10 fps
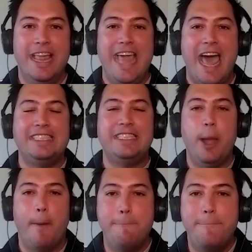That is
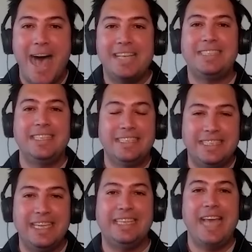the best
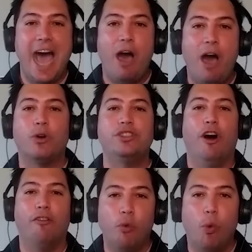6 hours
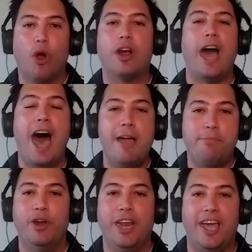of work I
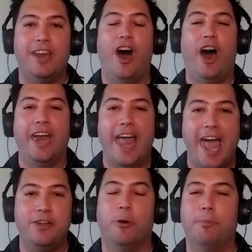put in on an
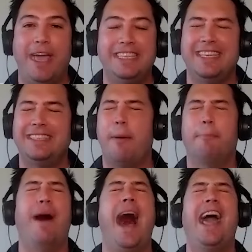annual basis
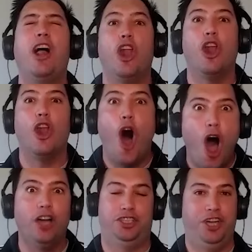by a
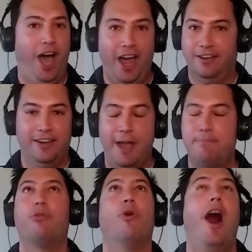long shot. I
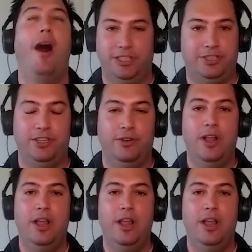promise you.